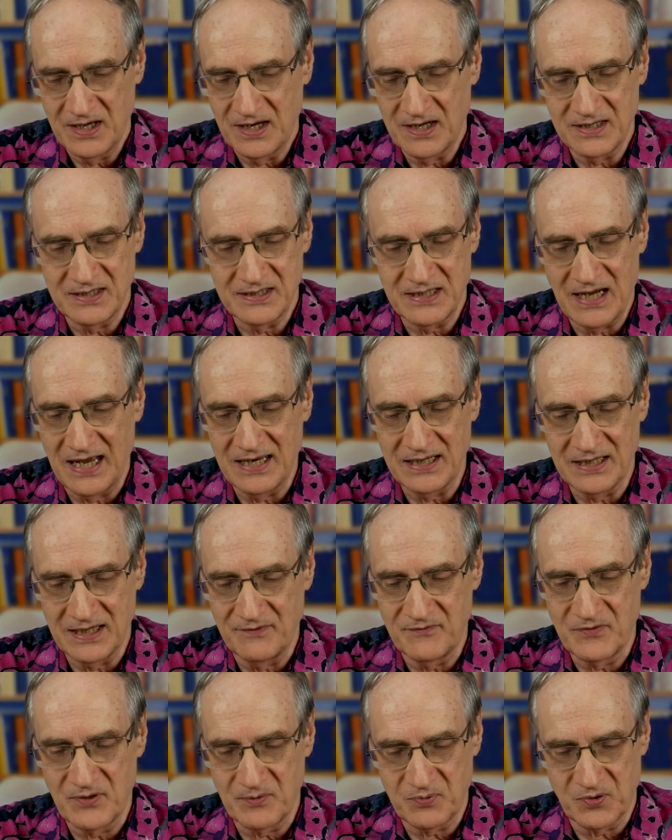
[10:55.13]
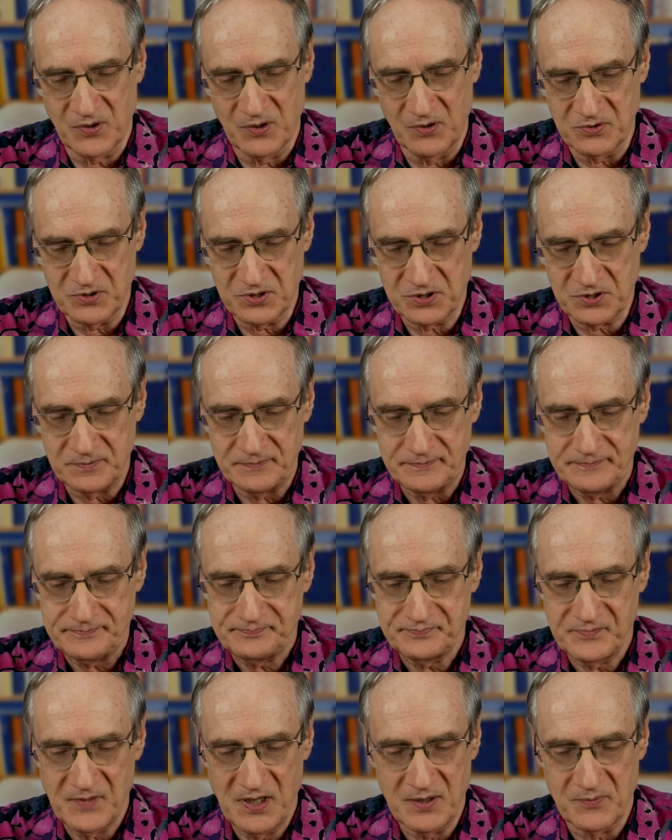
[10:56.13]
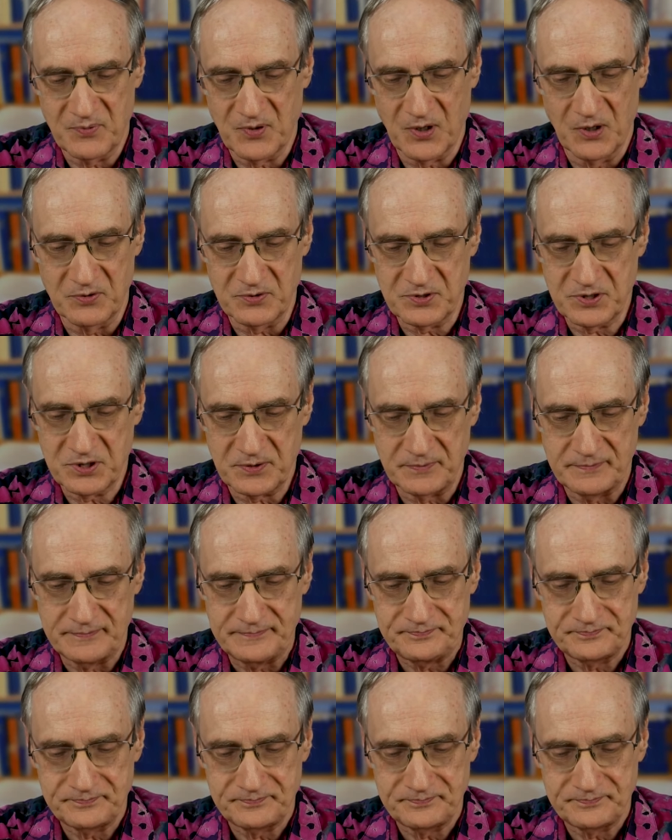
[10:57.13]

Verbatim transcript: Uh, I love the approach, the approach.